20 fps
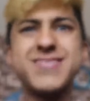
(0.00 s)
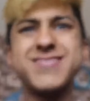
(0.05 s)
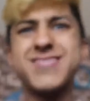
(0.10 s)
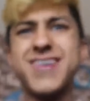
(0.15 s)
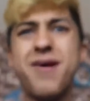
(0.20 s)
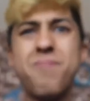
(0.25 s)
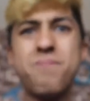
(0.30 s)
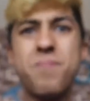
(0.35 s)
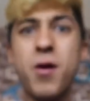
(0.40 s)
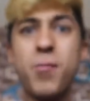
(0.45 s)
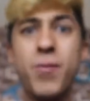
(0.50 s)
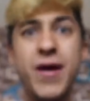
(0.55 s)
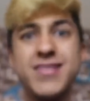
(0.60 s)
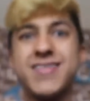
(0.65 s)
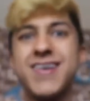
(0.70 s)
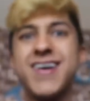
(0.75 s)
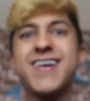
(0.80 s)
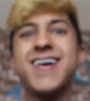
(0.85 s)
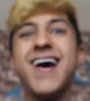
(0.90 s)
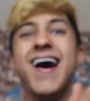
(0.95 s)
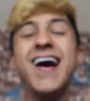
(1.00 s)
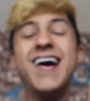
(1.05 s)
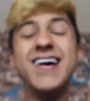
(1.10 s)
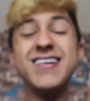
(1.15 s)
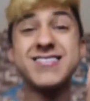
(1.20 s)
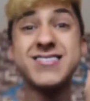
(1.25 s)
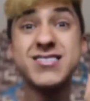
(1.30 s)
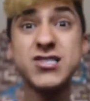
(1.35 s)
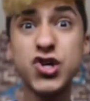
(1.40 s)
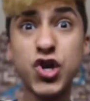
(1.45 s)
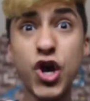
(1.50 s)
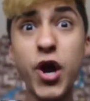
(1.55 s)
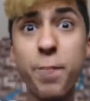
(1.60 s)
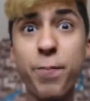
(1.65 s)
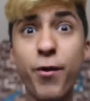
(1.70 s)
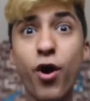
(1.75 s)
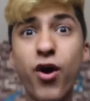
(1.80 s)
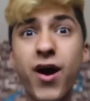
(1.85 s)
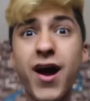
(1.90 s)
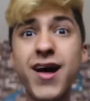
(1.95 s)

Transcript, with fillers: but some people think it's creepy,